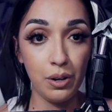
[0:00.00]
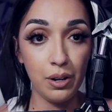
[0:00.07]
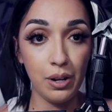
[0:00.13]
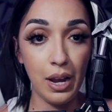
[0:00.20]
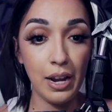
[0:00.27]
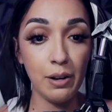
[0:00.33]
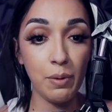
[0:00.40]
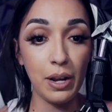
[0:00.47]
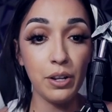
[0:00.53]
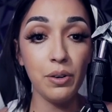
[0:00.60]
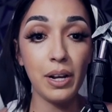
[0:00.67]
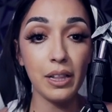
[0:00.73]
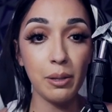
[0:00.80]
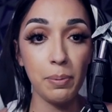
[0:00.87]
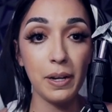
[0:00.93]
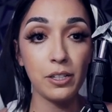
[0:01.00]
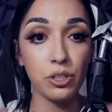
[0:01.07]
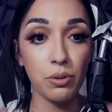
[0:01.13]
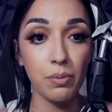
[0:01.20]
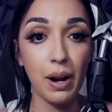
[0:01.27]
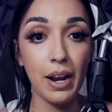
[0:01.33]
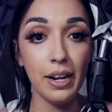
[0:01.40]
anyway, you get the
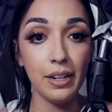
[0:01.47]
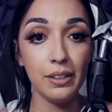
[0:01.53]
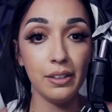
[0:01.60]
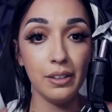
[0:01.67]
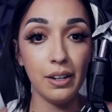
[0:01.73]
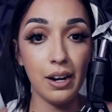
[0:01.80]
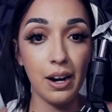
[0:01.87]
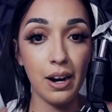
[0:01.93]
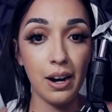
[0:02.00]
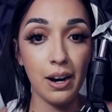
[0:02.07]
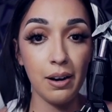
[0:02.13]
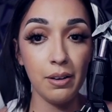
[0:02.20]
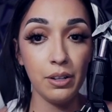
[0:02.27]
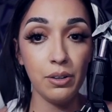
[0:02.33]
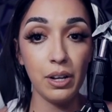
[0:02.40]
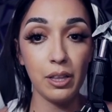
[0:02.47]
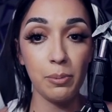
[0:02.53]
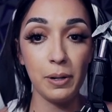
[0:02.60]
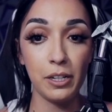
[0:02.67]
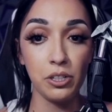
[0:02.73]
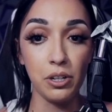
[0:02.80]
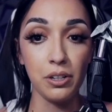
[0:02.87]
picture, right? You get the
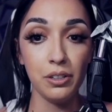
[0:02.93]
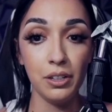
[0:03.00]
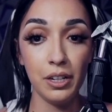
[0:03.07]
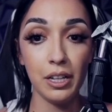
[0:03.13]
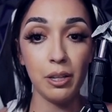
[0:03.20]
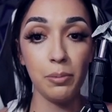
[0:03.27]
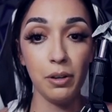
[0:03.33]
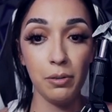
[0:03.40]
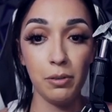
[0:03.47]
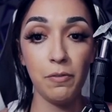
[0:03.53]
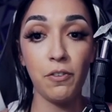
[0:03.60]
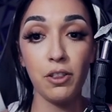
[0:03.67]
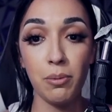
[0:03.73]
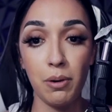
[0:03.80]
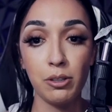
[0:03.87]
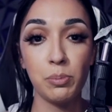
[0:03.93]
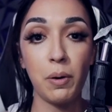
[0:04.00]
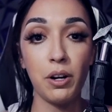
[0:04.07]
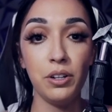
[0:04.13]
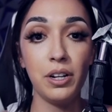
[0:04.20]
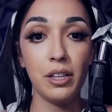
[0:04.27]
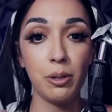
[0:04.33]
picture. You get the, for the most
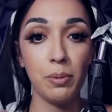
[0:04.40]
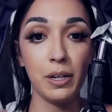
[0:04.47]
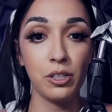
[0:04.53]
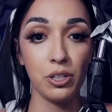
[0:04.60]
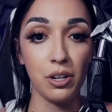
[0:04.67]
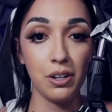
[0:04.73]
part, you get the picture